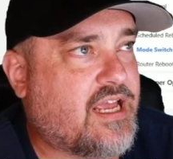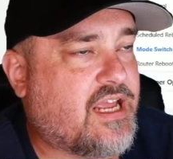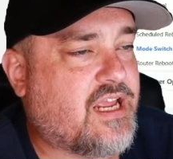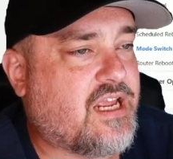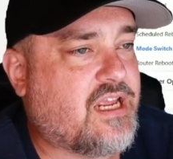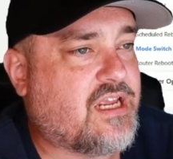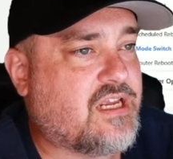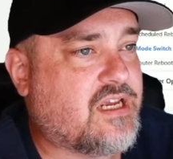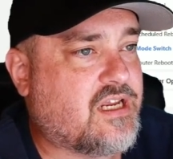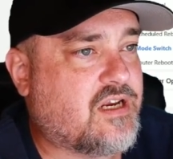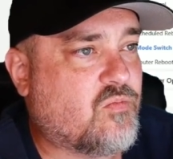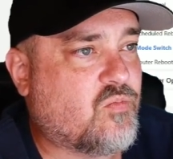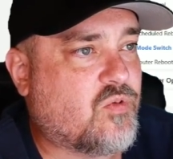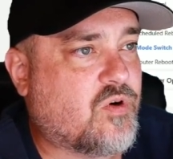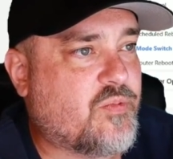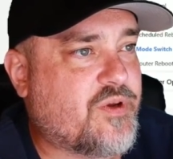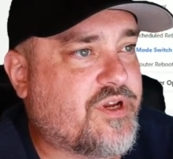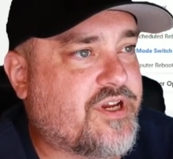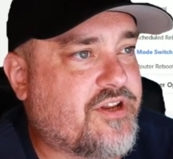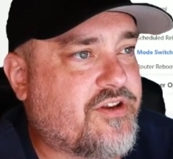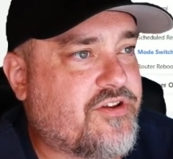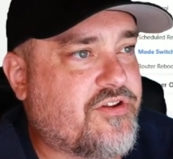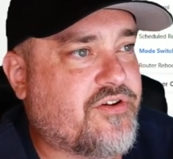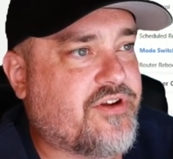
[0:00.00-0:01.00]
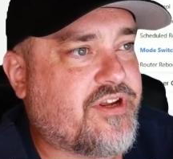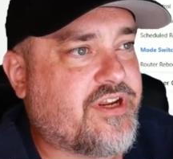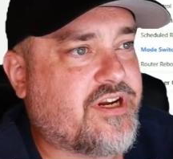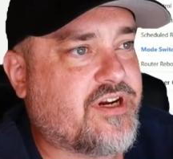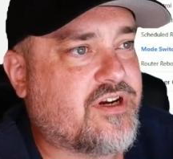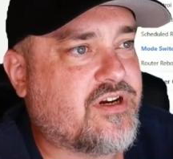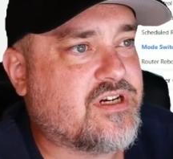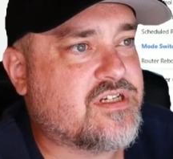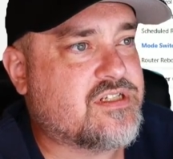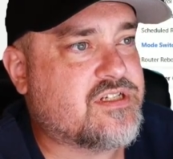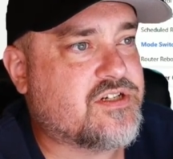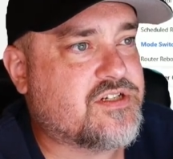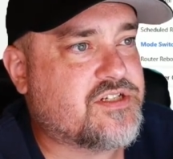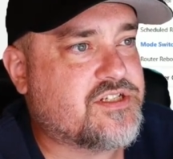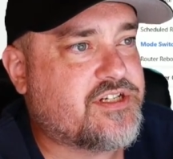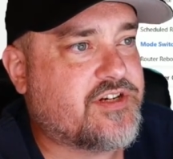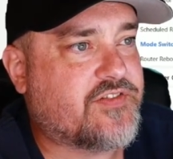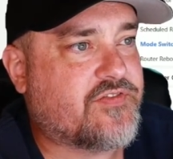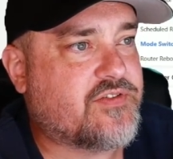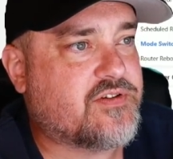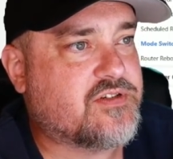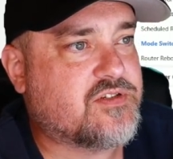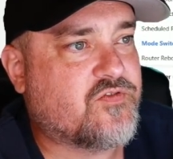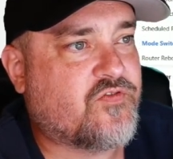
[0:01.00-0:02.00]
And what we can do here is there's
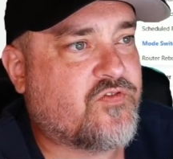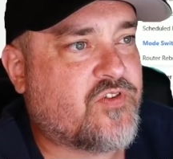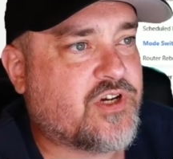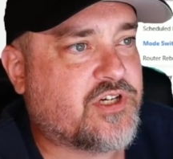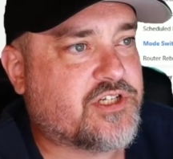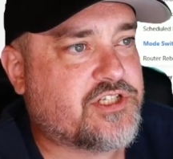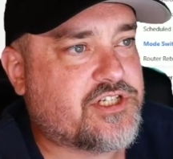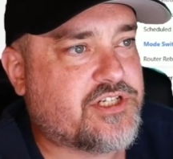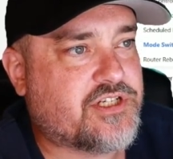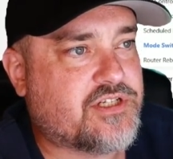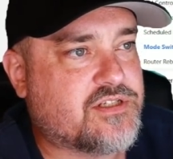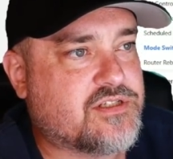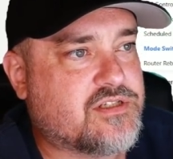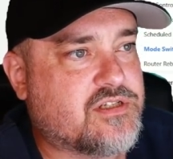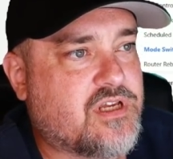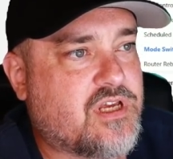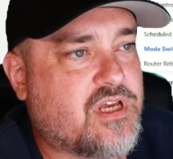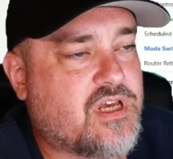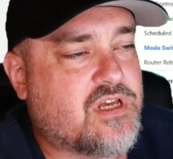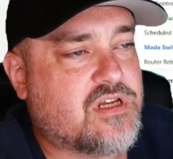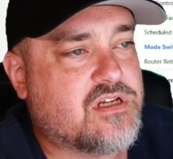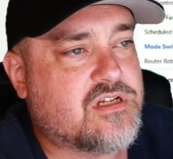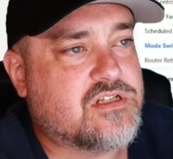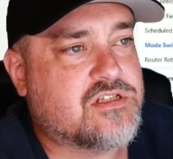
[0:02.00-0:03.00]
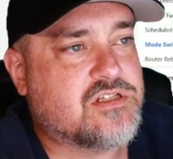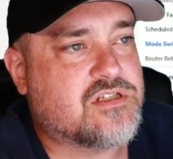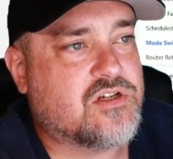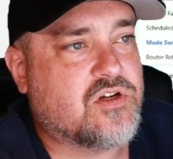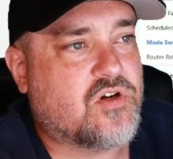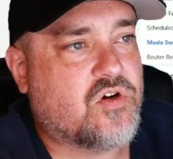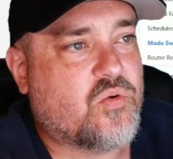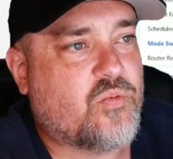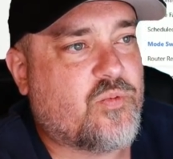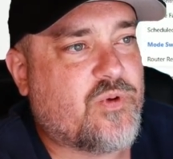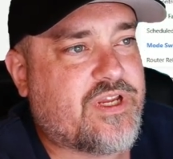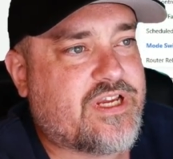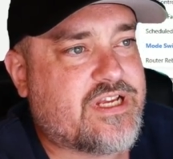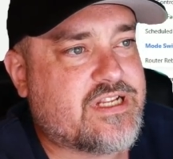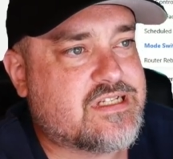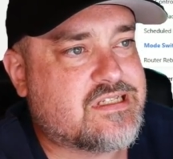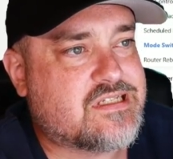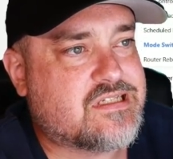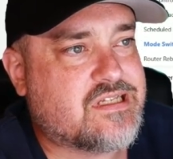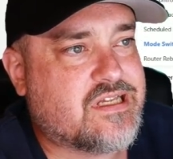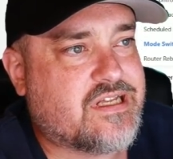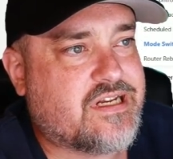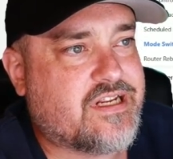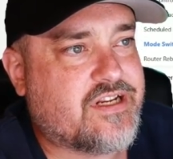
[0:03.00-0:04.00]
different functions. So we can
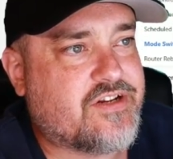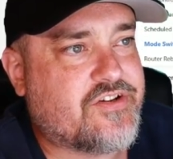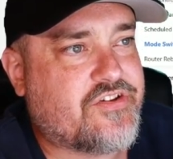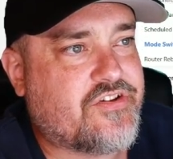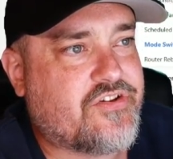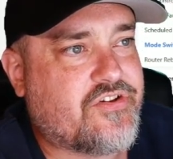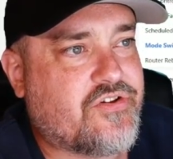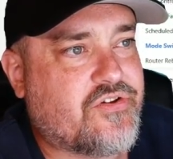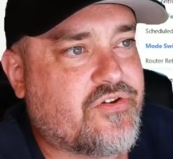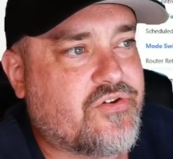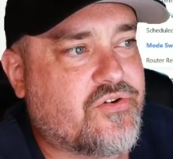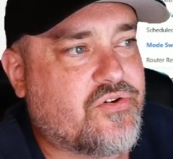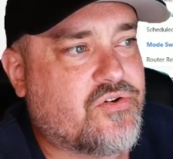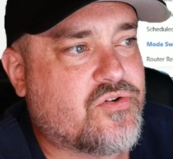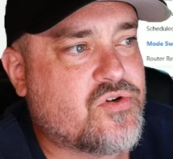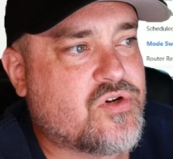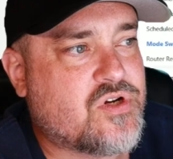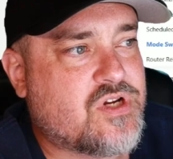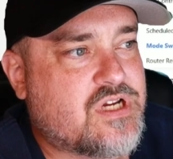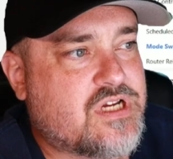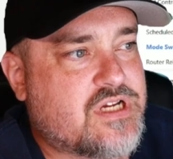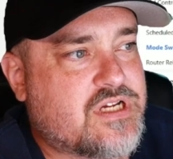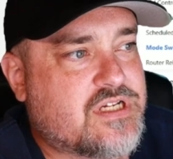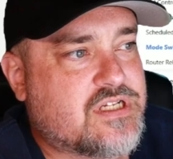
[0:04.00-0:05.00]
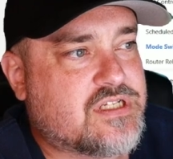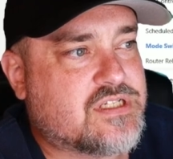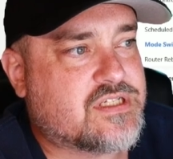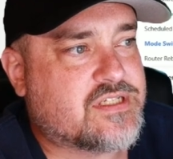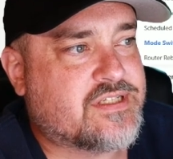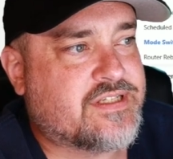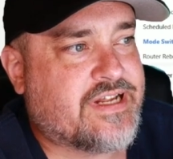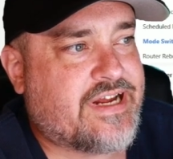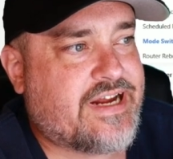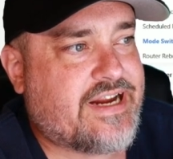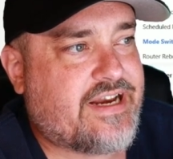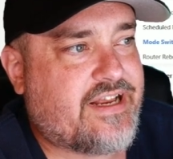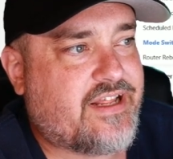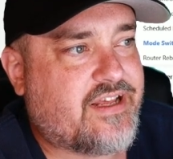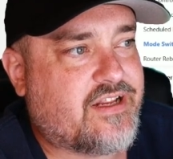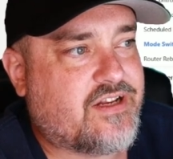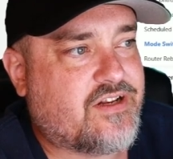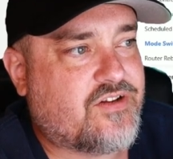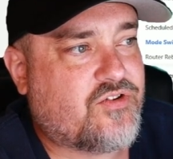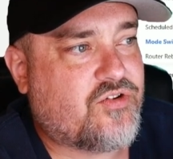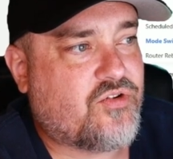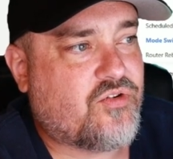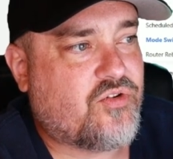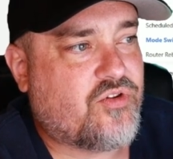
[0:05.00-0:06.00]
set it to slide it
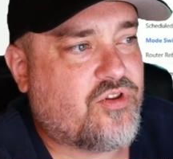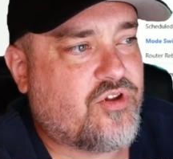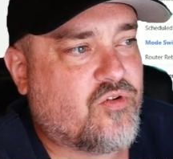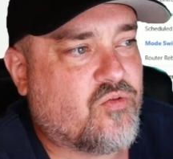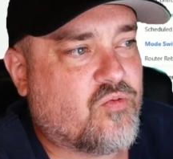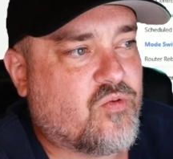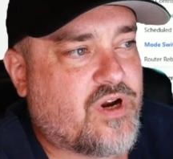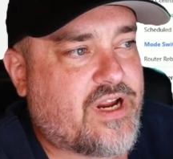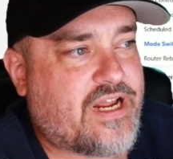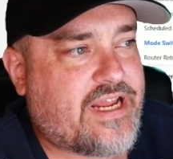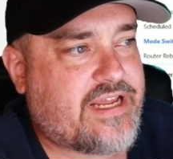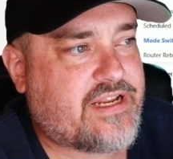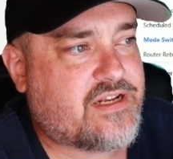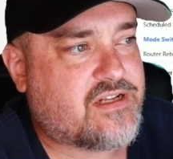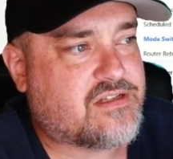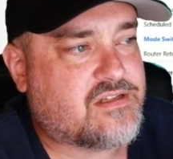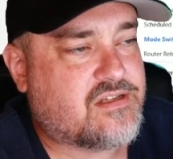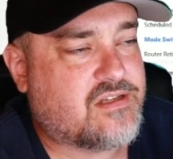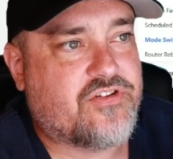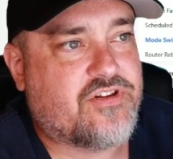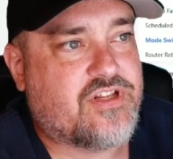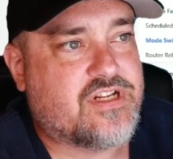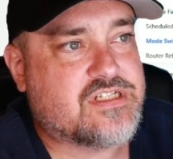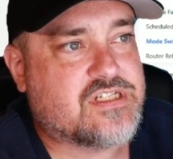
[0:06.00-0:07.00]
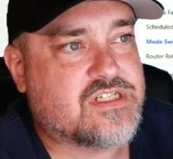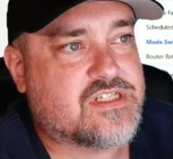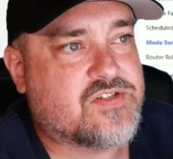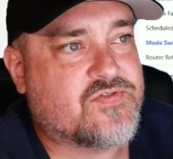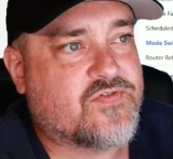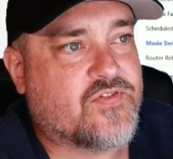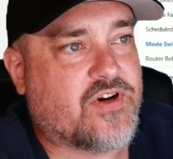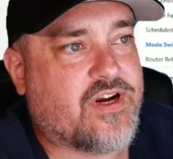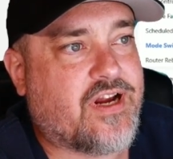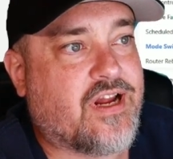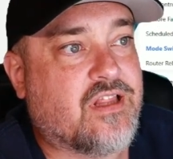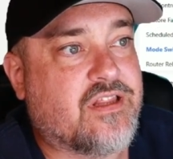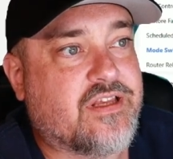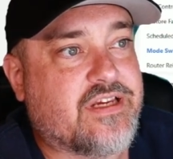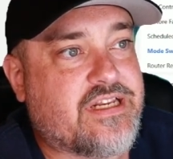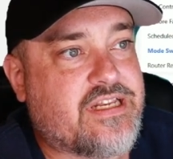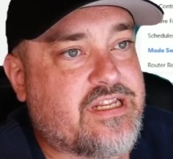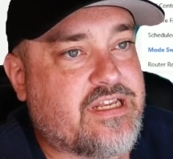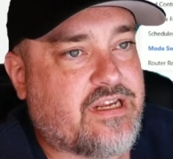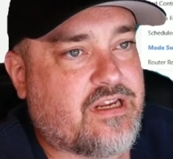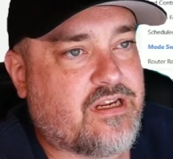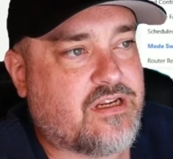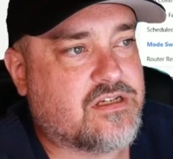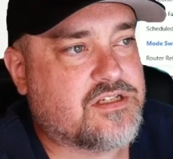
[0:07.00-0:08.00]
to the right. This is for
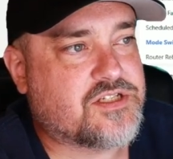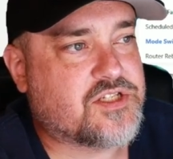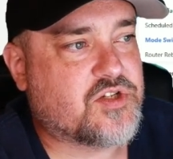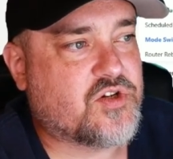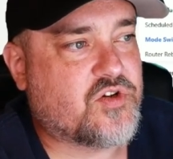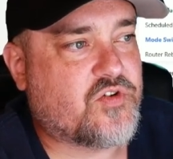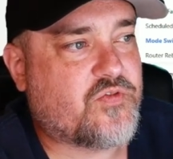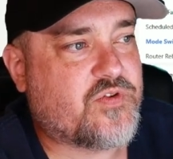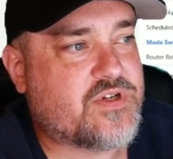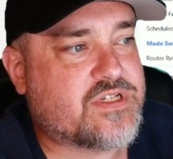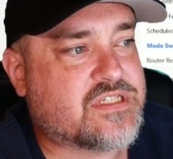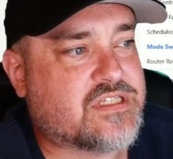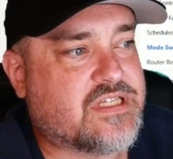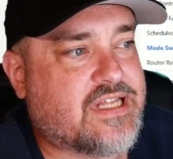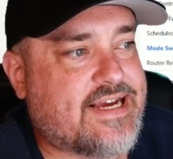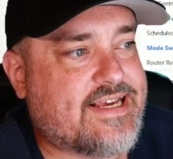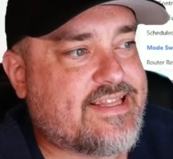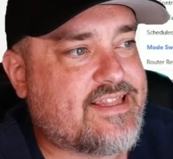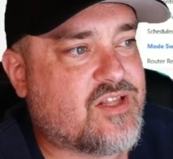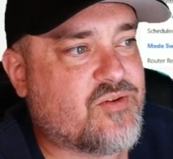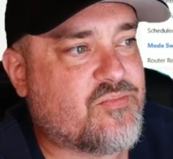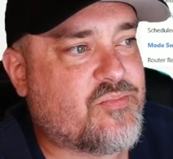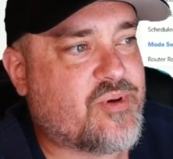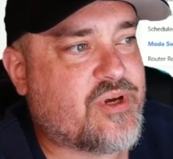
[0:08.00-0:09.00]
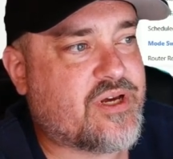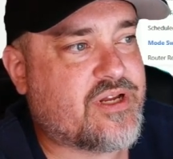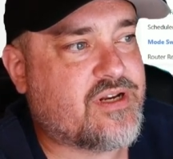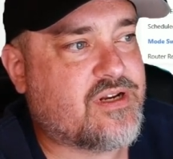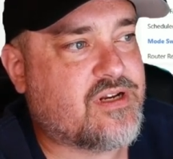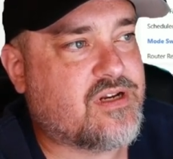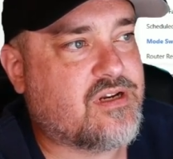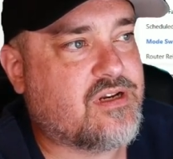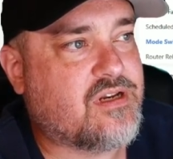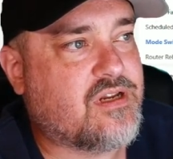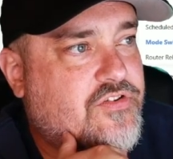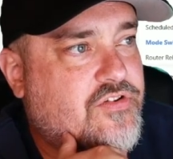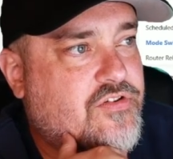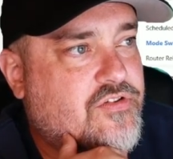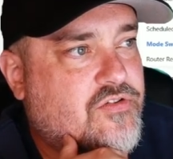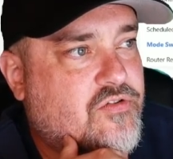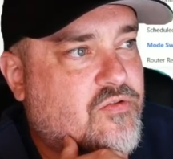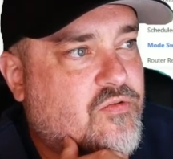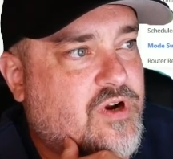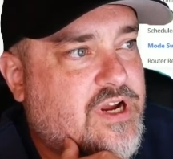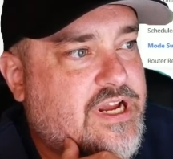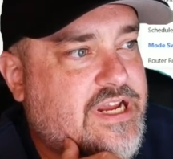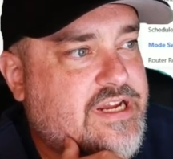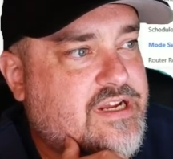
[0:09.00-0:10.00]
LED. So if we slide the button to the
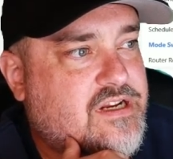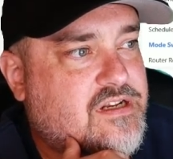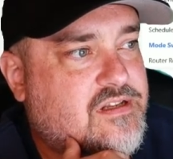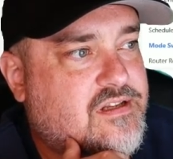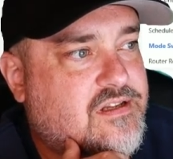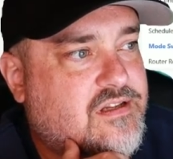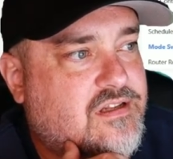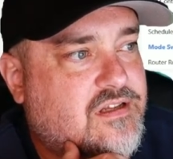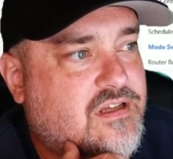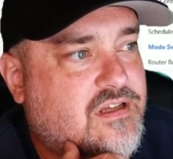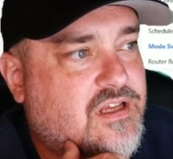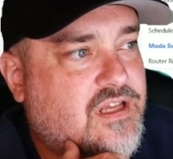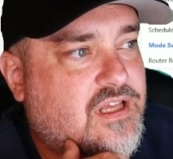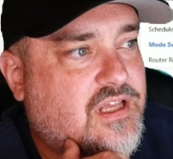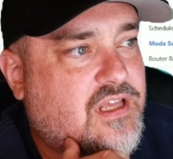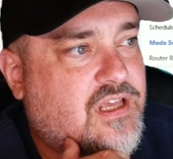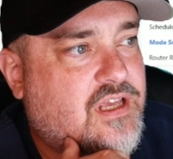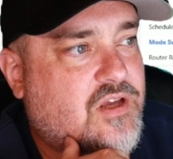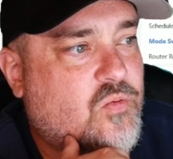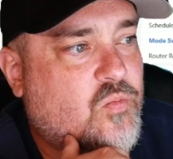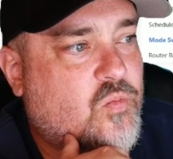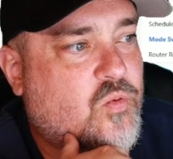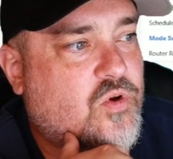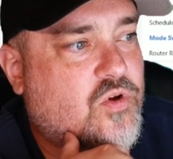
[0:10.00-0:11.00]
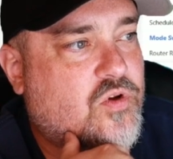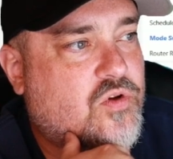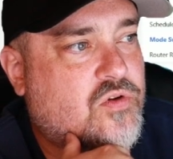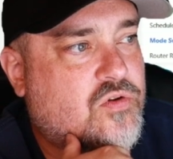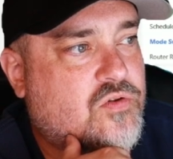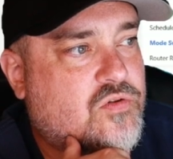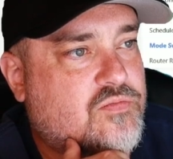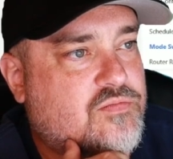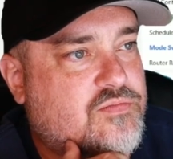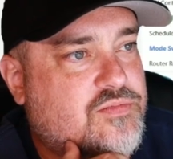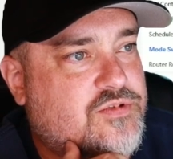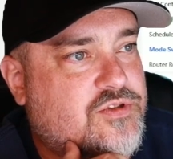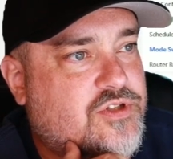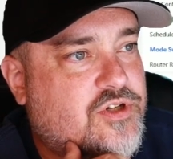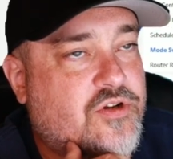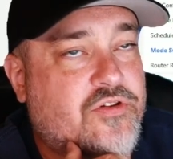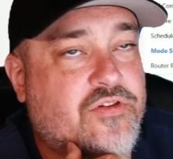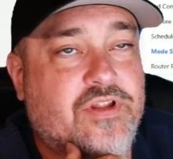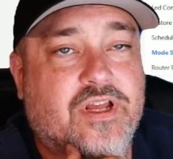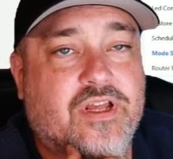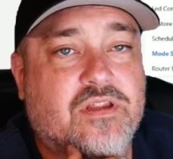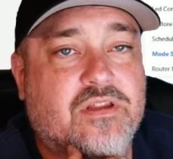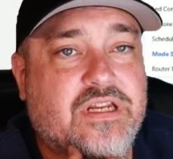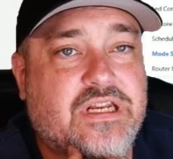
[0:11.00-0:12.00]
right, it will turn
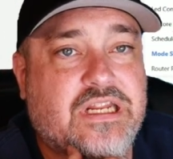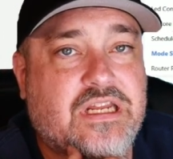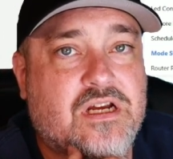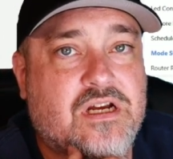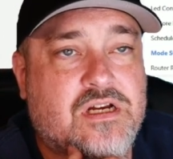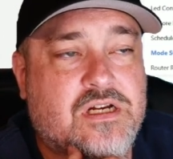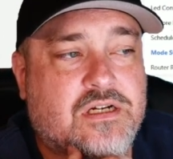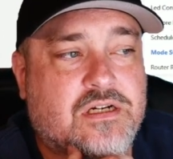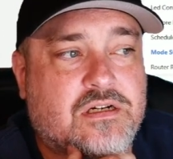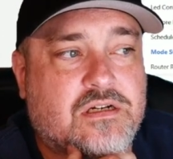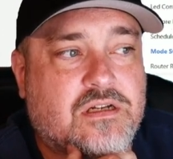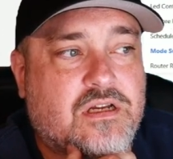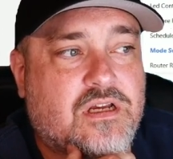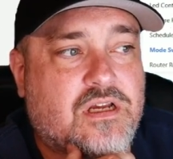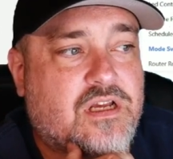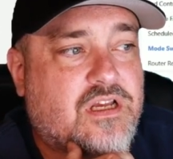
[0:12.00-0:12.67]
the LED on.